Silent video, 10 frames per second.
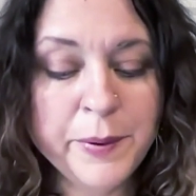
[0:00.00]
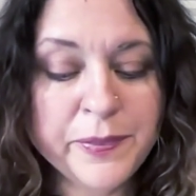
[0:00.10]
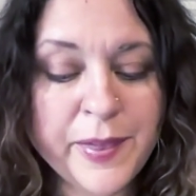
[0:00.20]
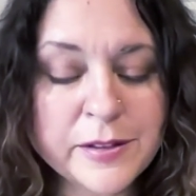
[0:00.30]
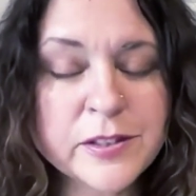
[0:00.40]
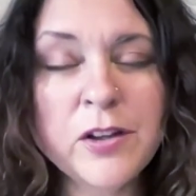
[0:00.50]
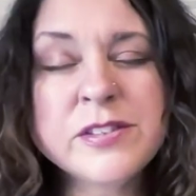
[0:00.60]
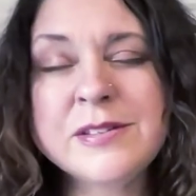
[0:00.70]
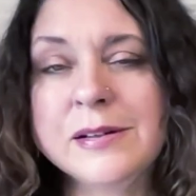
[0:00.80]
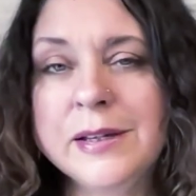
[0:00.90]
But that's all
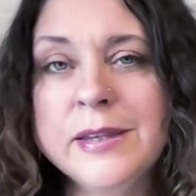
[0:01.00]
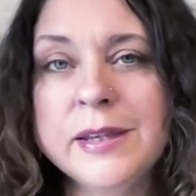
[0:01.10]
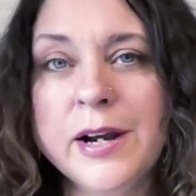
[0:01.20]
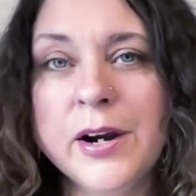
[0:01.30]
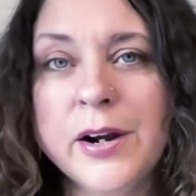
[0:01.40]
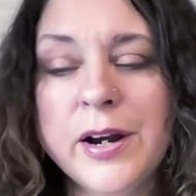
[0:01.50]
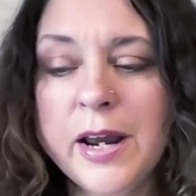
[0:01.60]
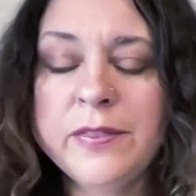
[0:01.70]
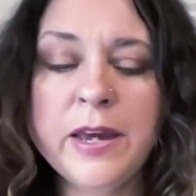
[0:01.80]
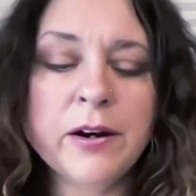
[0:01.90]
still in there.
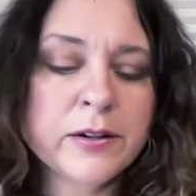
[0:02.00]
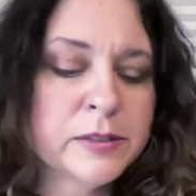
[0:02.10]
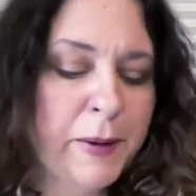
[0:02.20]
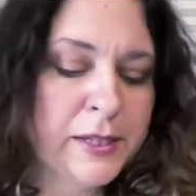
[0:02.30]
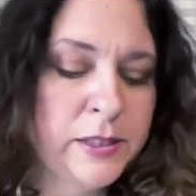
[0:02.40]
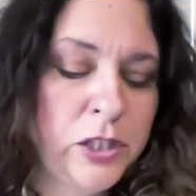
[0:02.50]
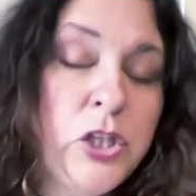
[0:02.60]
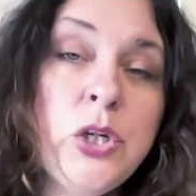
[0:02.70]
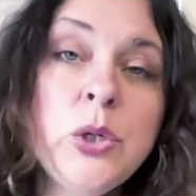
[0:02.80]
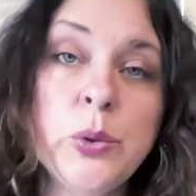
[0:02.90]
And they're expecting
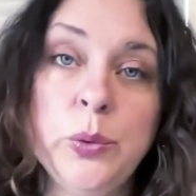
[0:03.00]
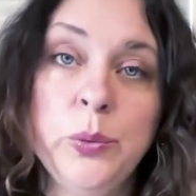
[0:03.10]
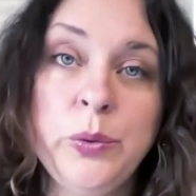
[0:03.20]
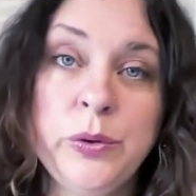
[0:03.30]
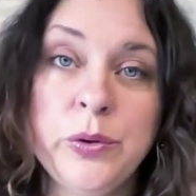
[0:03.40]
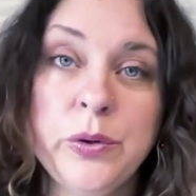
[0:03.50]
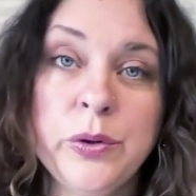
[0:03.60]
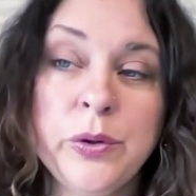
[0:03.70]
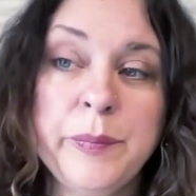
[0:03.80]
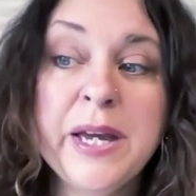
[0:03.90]
you,
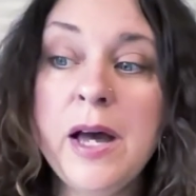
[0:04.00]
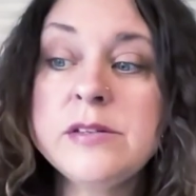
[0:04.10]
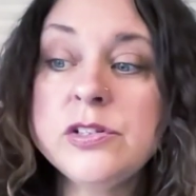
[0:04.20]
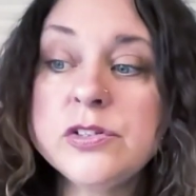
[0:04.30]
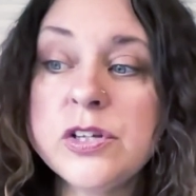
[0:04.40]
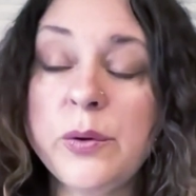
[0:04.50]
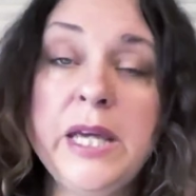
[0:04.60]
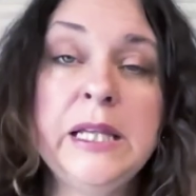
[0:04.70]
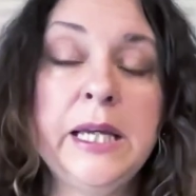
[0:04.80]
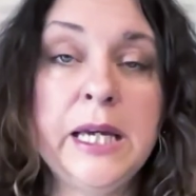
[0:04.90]
because you're so
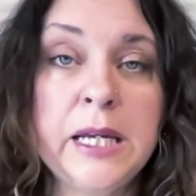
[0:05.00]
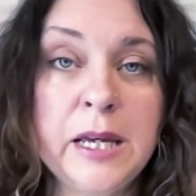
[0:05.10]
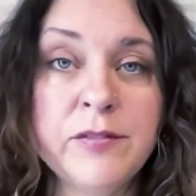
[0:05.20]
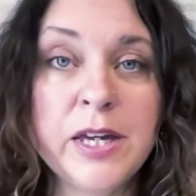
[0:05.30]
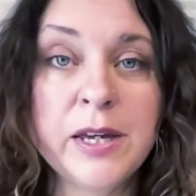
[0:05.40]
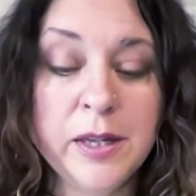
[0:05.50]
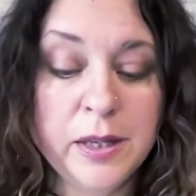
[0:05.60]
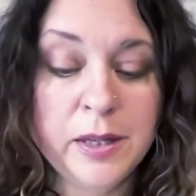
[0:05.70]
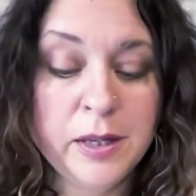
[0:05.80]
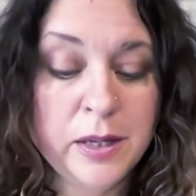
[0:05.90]
healing and giving,
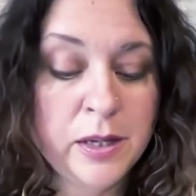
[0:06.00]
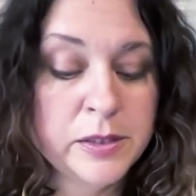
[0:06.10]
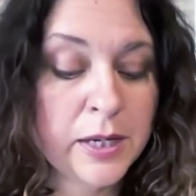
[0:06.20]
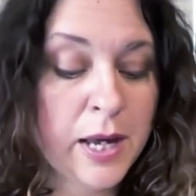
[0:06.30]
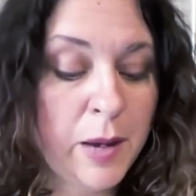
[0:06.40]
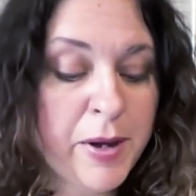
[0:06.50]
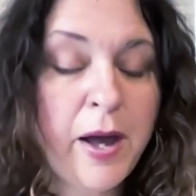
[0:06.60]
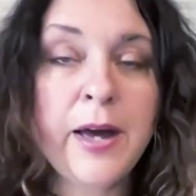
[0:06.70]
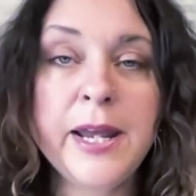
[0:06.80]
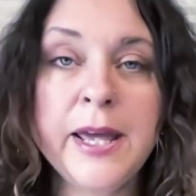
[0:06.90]
to come
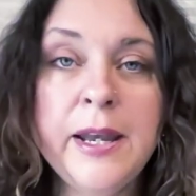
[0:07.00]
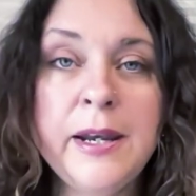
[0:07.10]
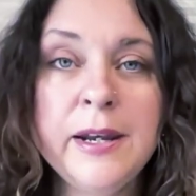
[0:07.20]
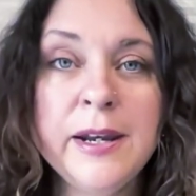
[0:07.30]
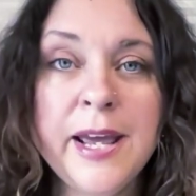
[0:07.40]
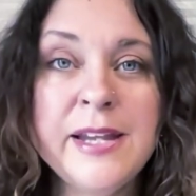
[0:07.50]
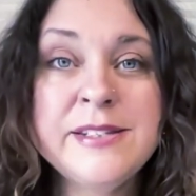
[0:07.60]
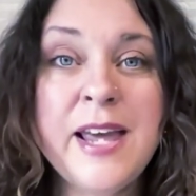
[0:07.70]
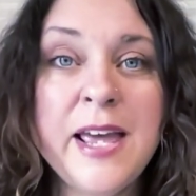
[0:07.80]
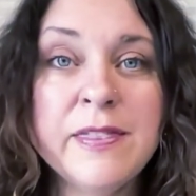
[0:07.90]
on in
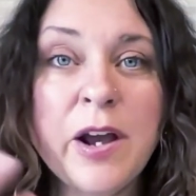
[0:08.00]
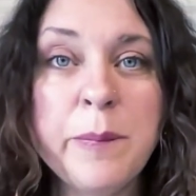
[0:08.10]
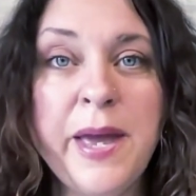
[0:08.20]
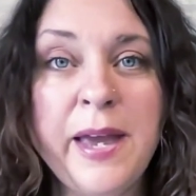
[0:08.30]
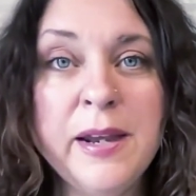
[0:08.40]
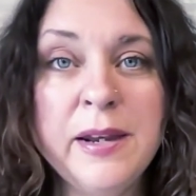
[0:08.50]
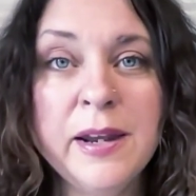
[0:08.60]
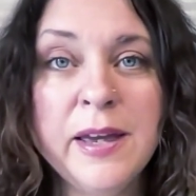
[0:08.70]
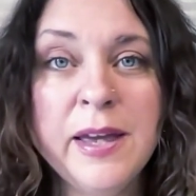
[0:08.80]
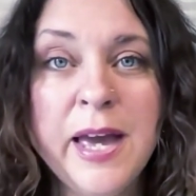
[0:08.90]
and take their pain
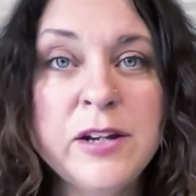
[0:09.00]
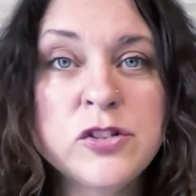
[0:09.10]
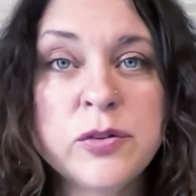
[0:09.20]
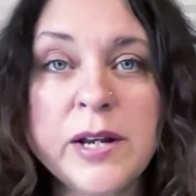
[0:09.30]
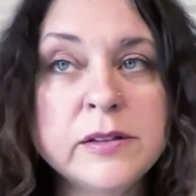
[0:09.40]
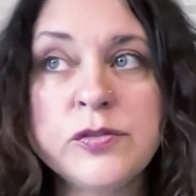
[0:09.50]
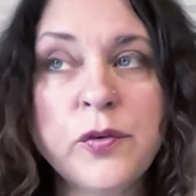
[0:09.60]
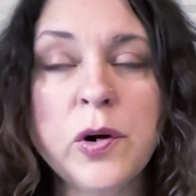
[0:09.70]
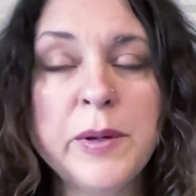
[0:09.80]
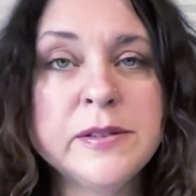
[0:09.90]
and
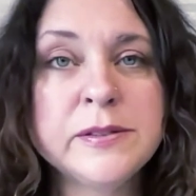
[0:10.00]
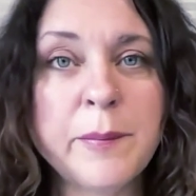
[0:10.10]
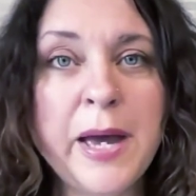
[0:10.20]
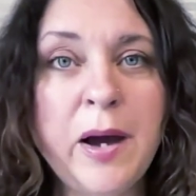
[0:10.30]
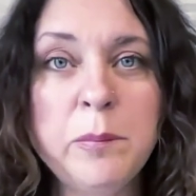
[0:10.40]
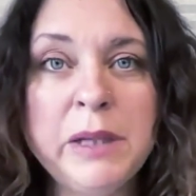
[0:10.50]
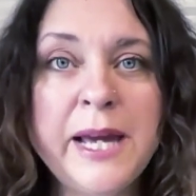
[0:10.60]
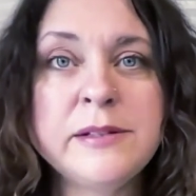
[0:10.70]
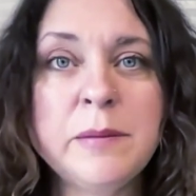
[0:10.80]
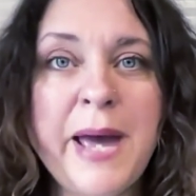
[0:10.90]
transform it somehow and
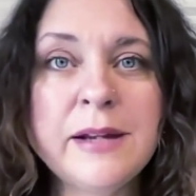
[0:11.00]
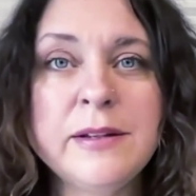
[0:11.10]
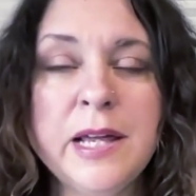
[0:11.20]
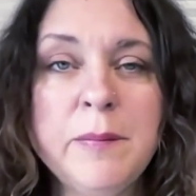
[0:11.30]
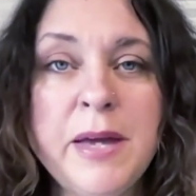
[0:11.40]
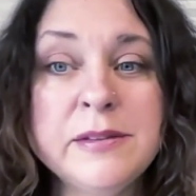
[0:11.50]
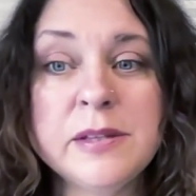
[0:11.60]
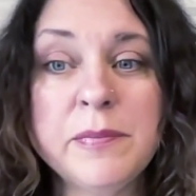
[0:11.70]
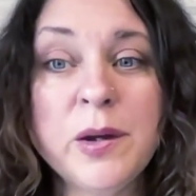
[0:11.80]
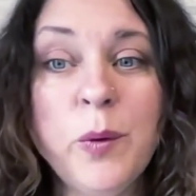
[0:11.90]
plant it back to them as
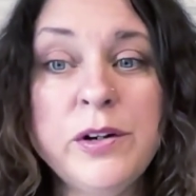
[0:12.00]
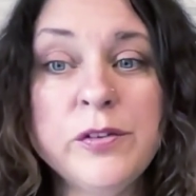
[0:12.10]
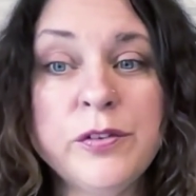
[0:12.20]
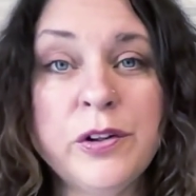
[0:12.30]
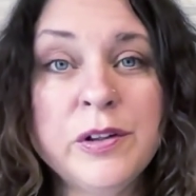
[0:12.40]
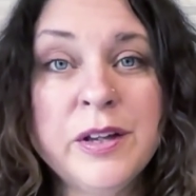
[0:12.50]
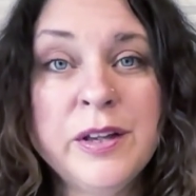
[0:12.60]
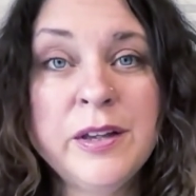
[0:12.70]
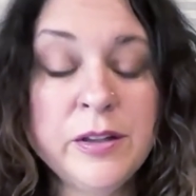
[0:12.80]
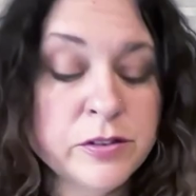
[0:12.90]
something wonderful.
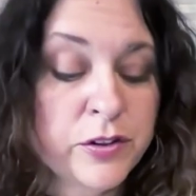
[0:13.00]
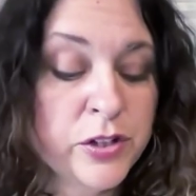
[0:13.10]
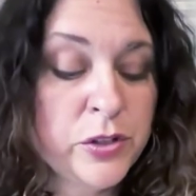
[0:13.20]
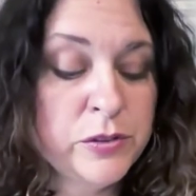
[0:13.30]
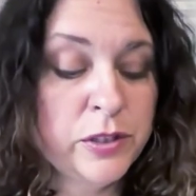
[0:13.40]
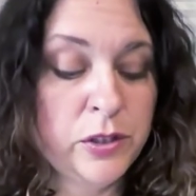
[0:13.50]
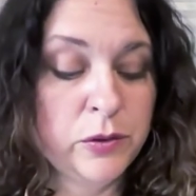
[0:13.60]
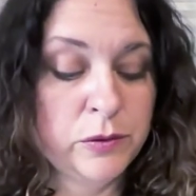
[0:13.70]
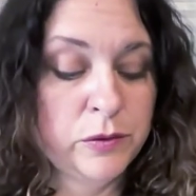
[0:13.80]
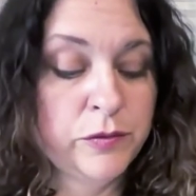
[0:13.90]
So they're using
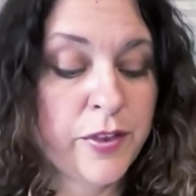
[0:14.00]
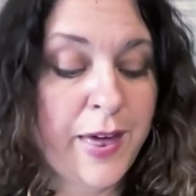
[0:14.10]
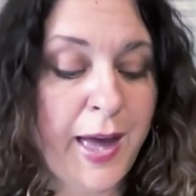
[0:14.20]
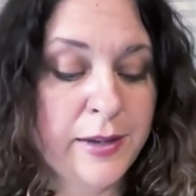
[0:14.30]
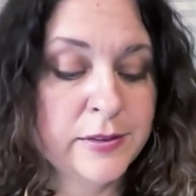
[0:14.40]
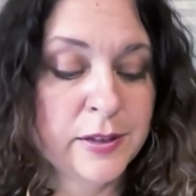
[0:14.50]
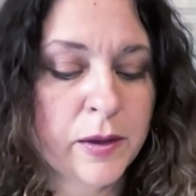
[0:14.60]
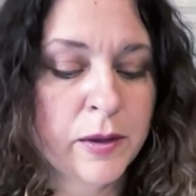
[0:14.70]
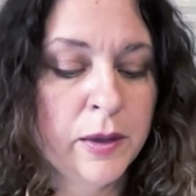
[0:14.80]
you for that.